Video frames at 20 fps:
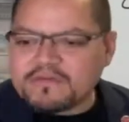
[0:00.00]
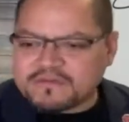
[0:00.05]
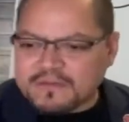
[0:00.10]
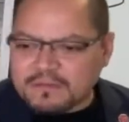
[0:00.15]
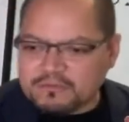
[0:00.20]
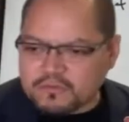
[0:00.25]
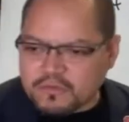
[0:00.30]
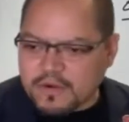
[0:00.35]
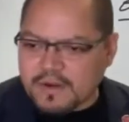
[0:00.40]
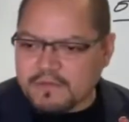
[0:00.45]

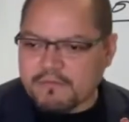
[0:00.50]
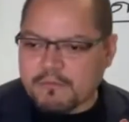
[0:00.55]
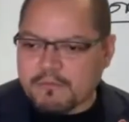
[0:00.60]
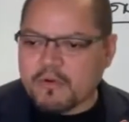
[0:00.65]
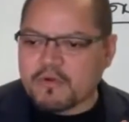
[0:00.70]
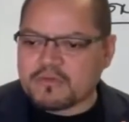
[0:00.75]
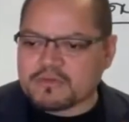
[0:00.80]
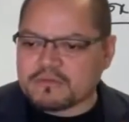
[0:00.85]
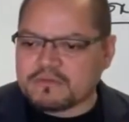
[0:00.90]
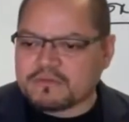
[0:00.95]
some sort of
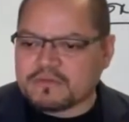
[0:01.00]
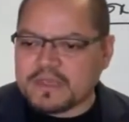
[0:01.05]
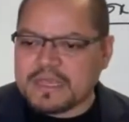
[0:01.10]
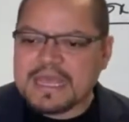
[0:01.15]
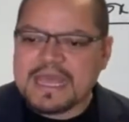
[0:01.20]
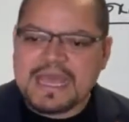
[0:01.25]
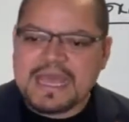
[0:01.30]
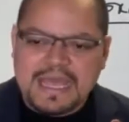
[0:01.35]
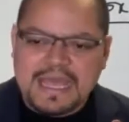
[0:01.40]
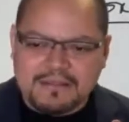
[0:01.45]

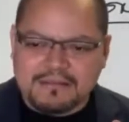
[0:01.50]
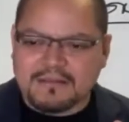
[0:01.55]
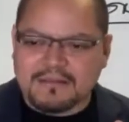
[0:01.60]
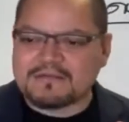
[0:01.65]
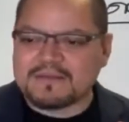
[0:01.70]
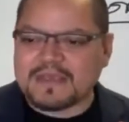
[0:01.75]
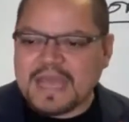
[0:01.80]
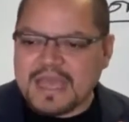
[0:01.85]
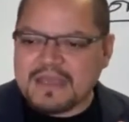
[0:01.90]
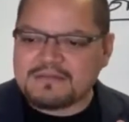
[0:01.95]
emergency. In this
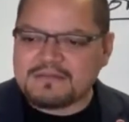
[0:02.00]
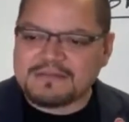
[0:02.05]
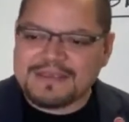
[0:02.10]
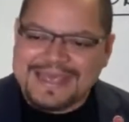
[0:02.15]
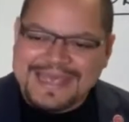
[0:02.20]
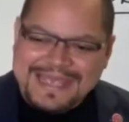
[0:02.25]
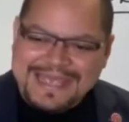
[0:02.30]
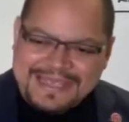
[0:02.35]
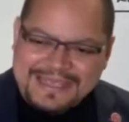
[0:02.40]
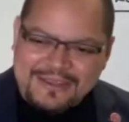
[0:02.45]
case,
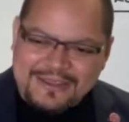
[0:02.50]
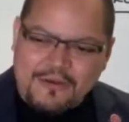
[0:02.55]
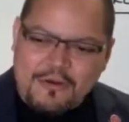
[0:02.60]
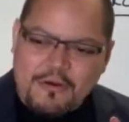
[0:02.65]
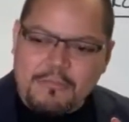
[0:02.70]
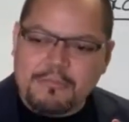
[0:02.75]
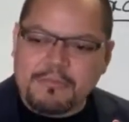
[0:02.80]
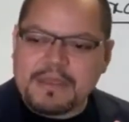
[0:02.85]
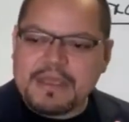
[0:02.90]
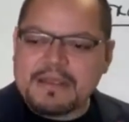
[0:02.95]
you're
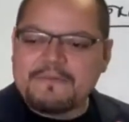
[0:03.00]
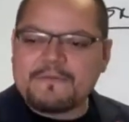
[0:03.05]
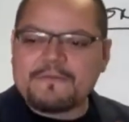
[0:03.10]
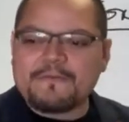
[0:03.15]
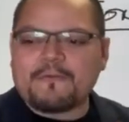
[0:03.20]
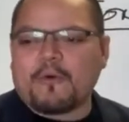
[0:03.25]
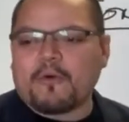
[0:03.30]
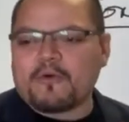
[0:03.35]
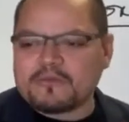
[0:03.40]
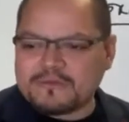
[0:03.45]
being
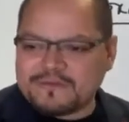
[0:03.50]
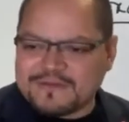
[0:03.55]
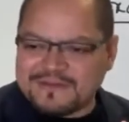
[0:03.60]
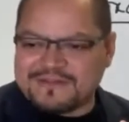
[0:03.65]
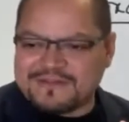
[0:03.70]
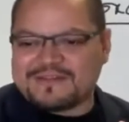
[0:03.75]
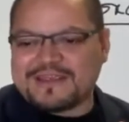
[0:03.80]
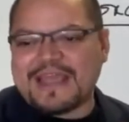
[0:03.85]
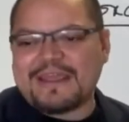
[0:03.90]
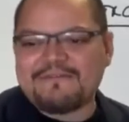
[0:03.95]
forced to
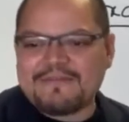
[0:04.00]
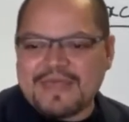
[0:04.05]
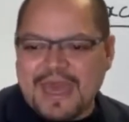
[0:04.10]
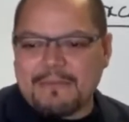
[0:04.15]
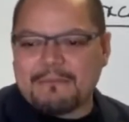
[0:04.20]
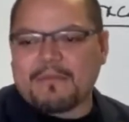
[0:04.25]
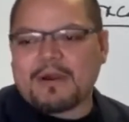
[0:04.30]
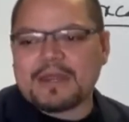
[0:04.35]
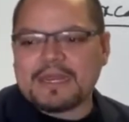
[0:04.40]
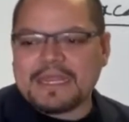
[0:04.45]
save
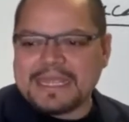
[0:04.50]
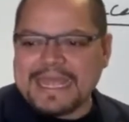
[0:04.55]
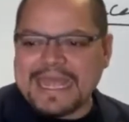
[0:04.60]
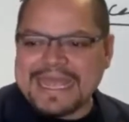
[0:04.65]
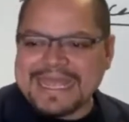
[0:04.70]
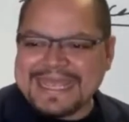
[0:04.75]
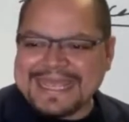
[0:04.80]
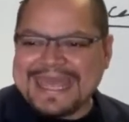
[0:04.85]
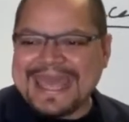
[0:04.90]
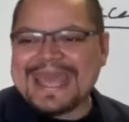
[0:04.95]
that money
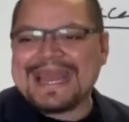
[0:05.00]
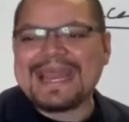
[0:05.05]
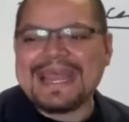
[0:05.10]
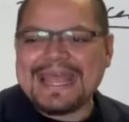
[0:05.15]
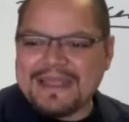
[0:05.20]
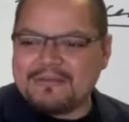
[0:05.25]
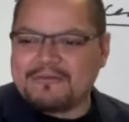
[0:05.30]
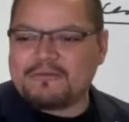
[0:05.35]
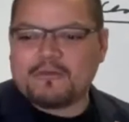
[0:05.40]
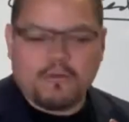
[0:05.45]
and get
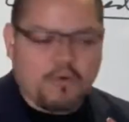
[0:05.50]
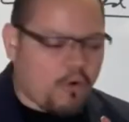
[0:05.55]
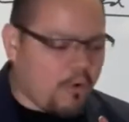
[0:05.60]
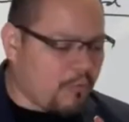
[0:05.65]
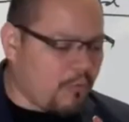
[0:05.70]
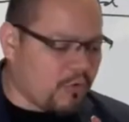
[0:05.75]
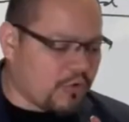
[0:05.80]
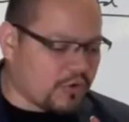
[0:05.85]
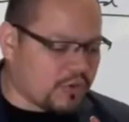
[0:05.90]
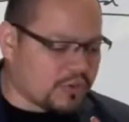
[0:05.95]
into
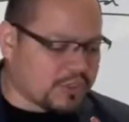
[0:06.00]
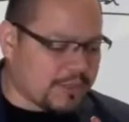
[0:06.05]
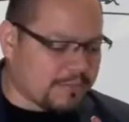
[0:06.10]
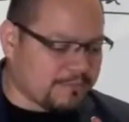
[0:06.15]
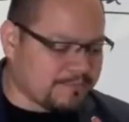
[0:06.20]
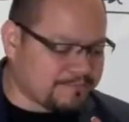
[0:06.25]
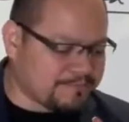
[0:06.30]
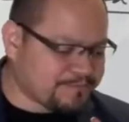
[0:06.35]
home ownership.